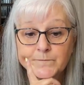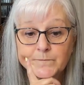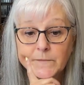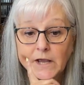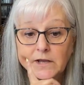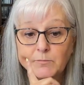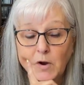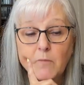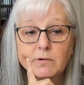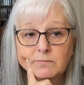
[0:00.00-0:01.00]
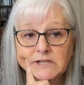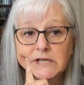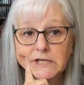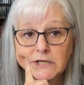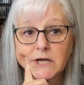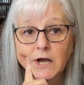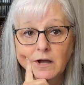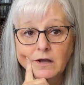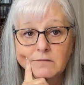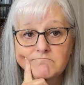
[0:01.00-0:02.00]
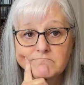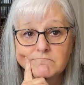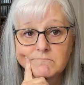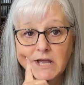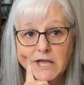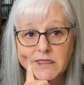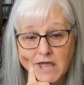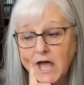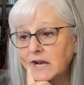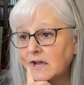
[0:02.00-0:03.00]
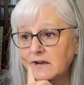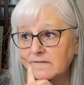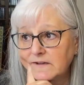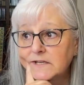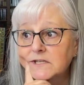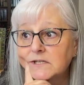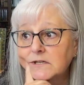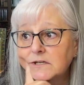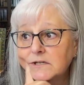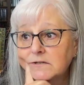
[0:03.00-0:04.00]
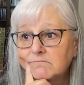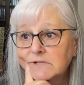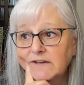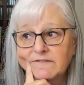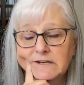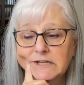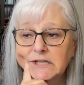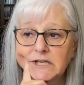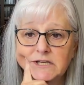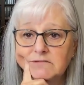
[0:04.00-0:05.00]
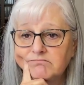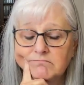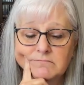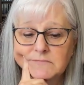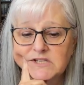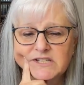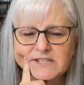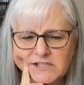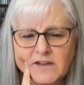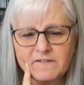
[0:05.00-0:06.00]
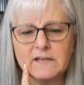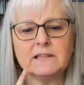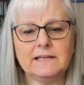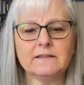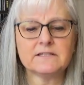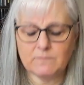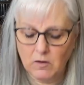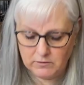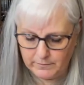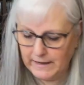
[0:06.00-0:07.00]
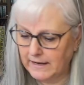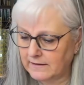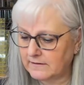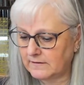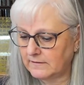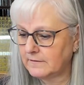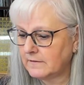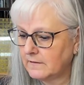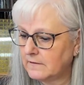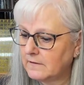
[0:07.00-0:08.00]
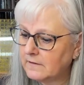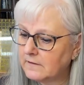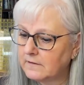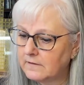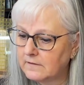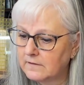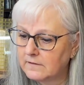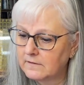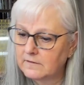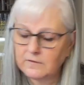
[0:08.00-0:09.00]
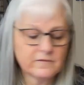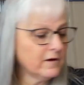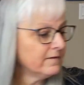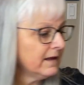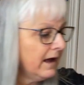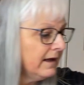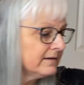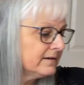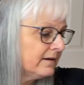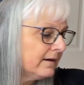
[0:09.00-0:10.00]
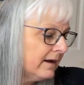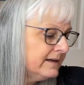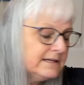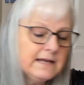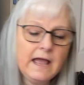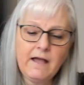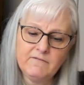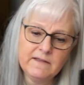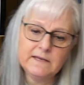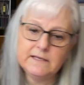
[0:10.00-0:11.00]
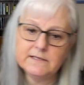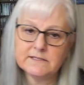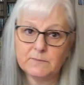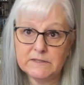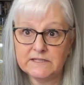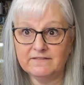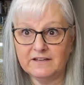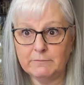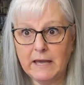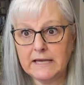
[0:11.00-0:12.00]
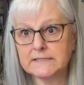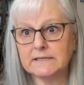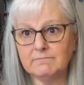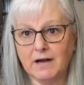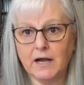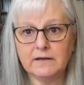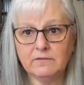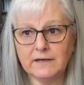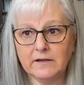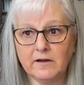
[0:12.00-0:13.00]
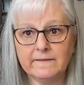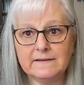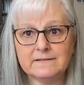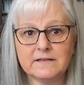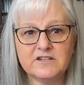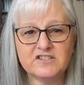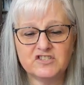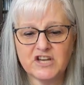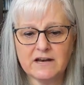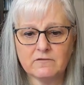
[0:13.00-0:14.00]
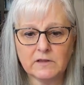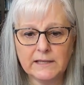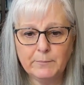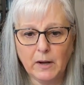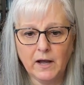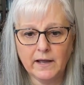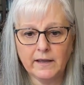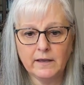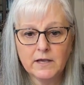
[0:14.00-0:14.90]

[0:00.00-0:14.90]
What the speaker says: I could probably make that out of it. Definitely the smaller bags. So I got that. I didn't have any specific bags in mind when I got these. I just generally buy